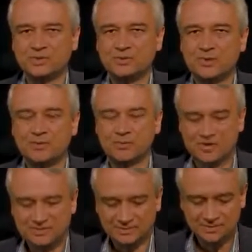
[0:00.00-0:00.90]
You need one
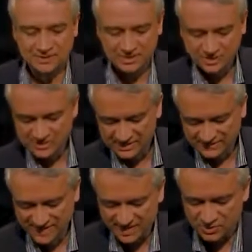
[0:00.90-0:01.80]
more assumption, and this was,
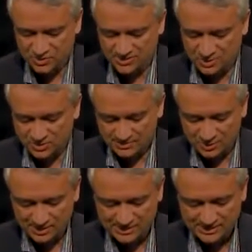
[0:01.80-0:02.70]
in fact, Drude's most
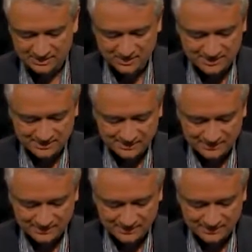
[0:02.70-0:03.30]
important assumption.